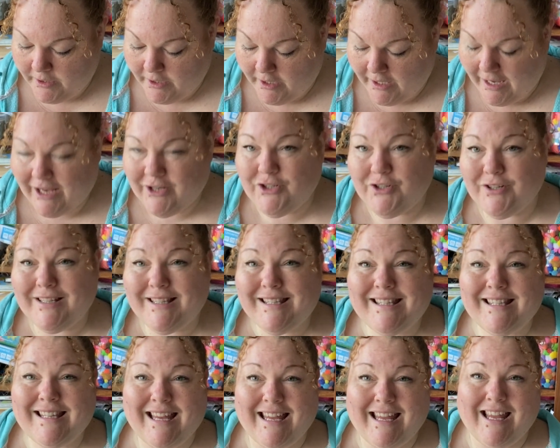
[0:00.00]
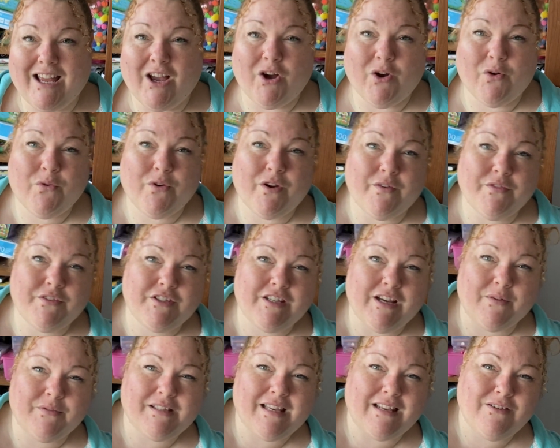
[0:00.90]
as you can see, our craft
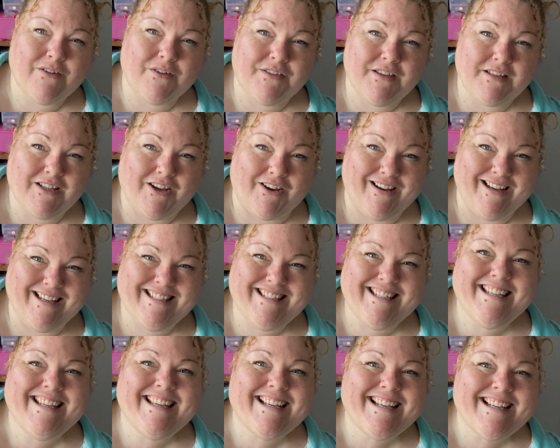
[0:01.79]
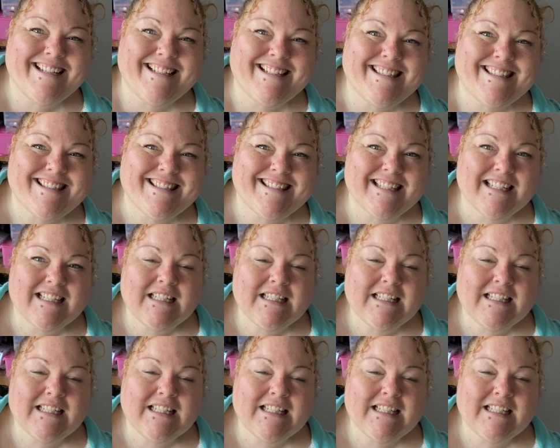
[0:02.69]
shelves are not the tidiest.